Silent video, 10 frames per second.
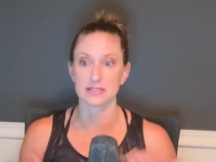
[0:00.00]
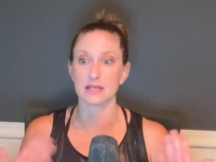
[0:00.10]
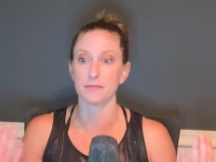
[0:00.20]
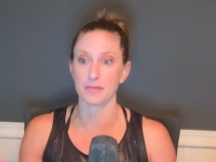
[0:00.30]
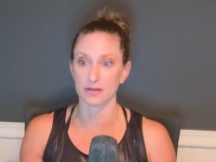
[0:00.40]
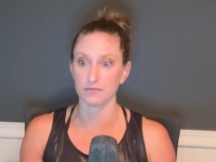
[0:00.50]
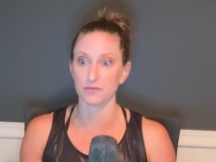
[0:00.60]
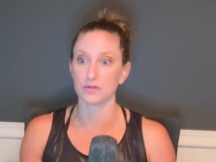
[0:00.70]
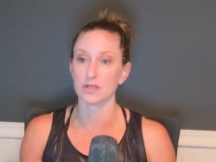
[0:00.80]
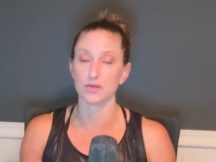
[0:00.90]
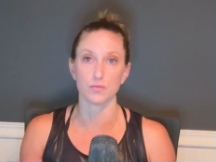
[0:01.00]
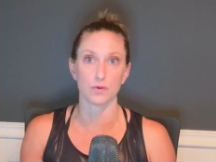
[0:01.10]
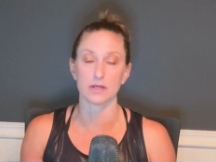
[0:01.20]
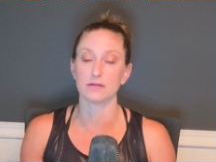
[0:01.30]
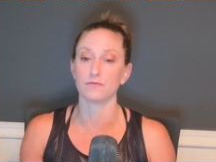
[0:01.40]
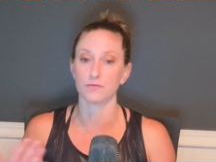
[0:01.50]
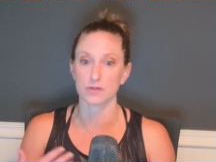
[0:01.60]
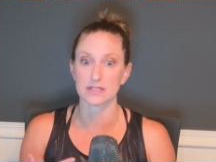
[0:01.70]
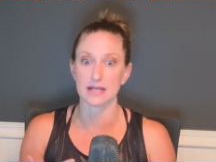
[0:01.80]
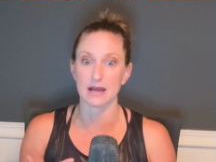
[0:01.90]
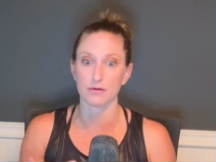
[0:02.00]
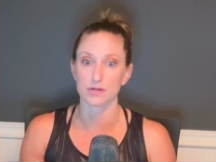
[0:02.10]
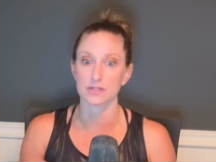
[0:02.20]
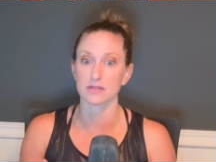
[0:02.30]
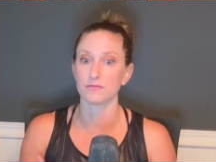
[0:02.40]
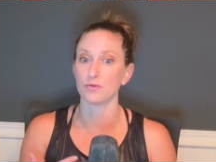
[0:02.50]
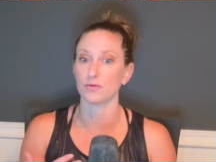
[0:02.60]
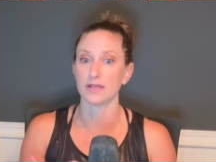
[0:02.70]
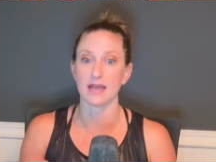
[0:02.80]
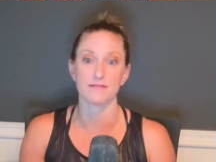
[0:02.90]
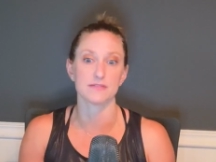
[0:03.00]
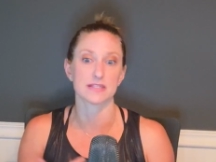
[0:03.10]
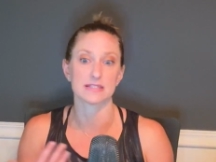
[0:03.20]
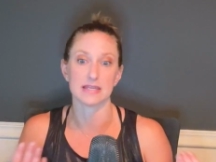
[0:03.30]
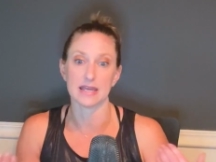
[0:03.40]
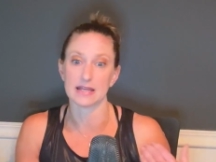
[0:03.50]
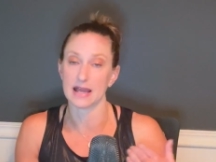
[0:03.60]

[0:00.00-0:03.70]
the same amount of food that you would in 14 hours if you only have six to eight